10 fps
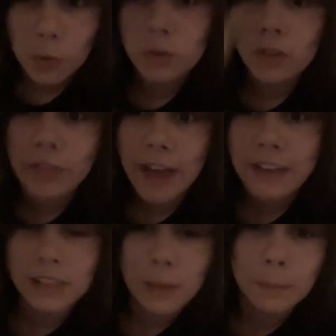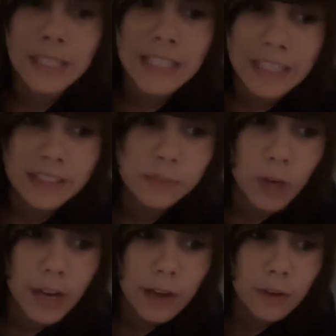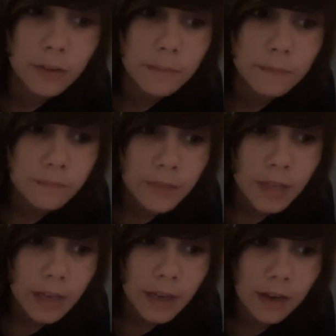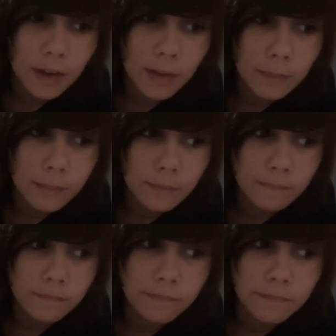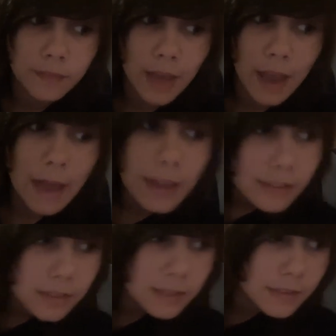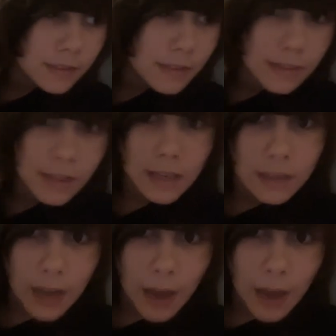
all of that clumpy hairspray out. And then